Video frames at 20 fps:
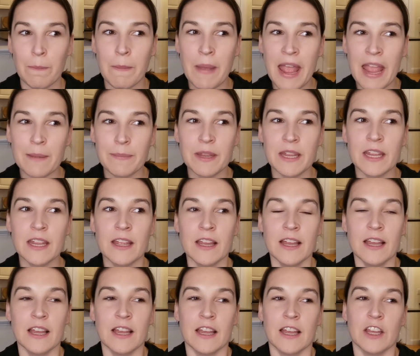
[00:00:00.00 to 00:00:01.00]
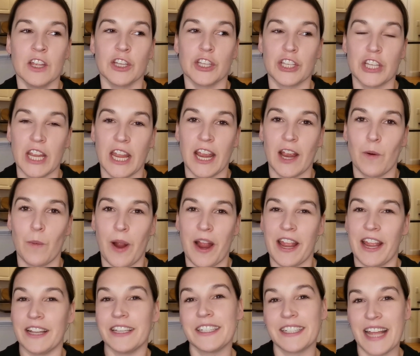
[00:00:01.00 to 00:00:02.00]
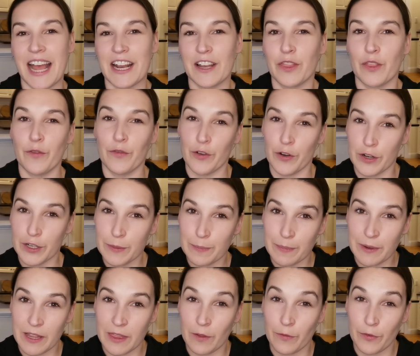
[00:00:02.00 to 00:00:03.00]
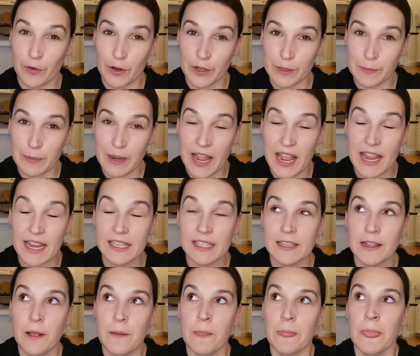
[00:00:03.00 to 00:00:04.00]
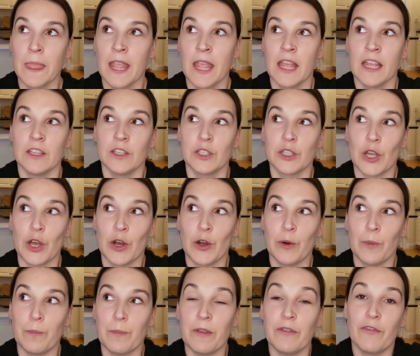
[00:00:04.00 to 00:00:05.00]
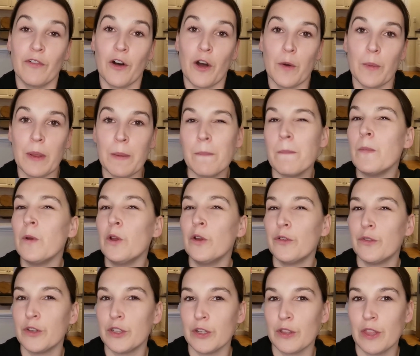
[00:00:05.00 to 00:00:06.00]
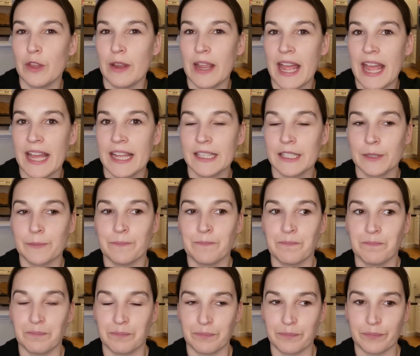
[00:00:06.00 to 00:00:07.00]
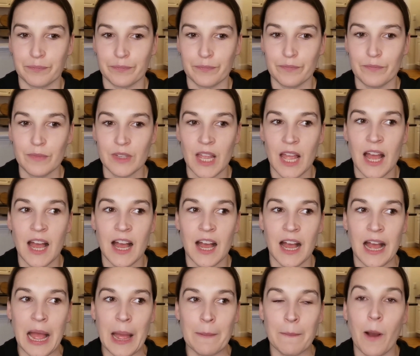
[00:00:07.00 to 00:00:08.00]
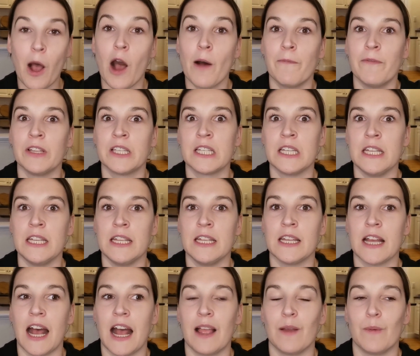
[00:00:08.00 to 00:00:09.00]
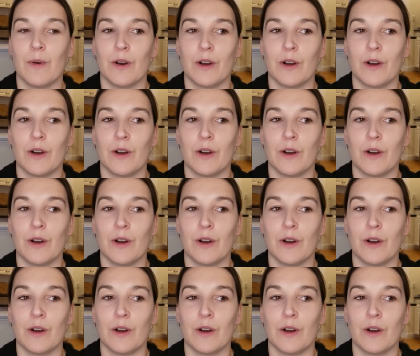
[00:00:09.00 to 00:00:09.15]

maybe share why I started in the first place. So before we moved to the US, obviously I